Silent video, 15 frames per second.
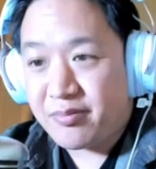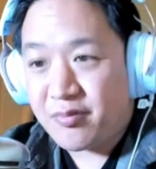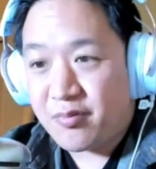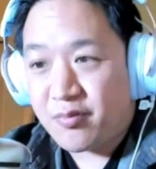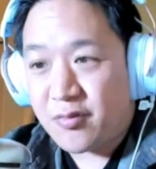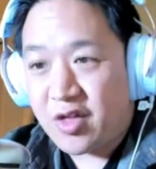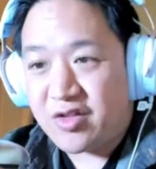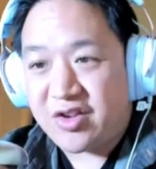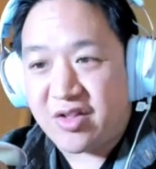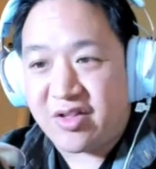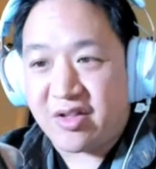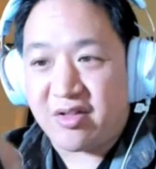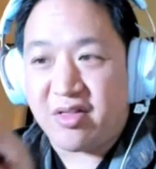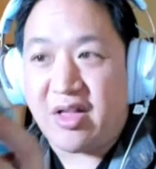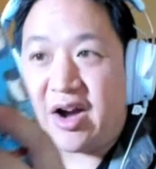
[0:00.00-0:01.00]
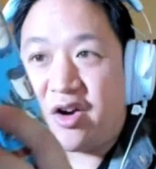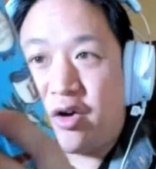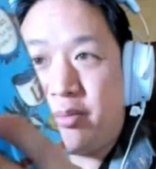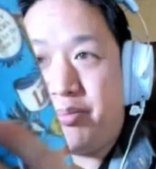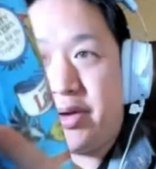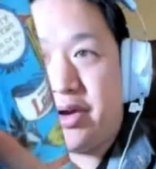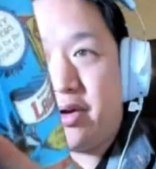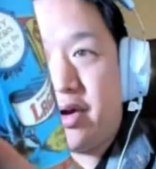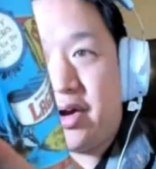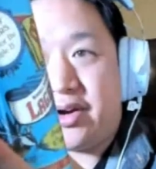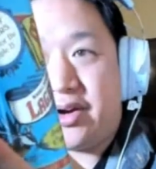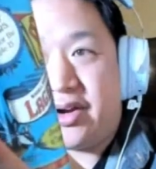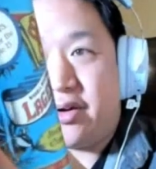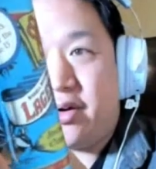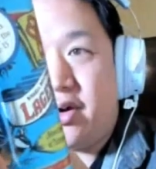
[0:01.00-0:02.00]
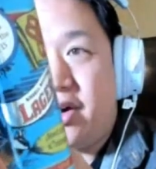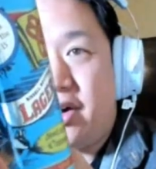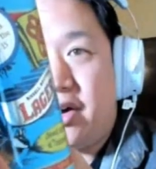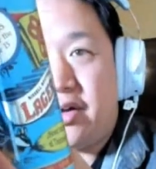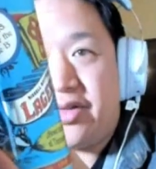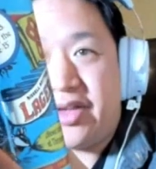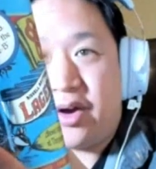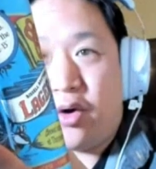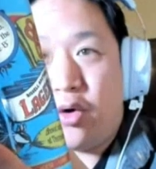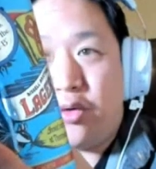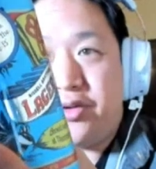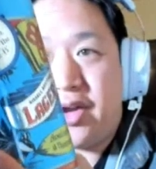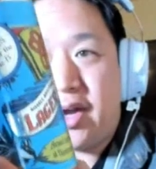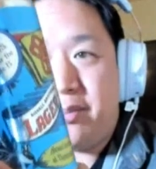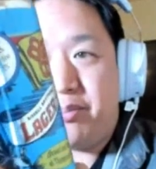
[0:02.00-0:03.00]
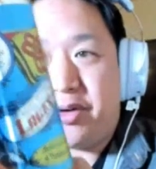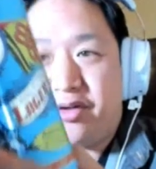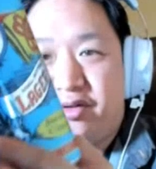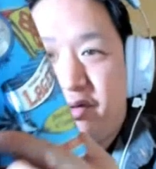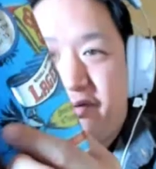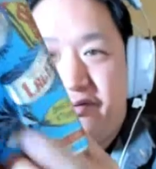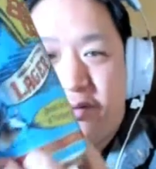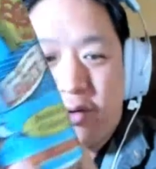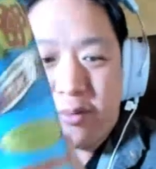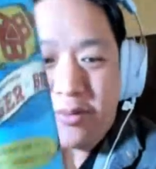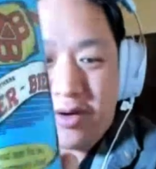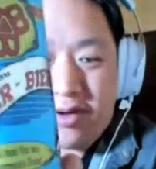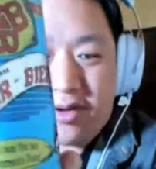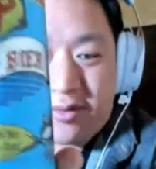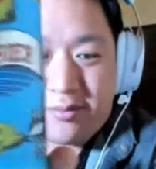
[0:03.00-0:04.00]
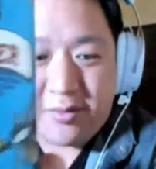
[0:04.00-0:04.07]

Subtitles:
this just says lager beer on it. The Old Time Bissell Formula.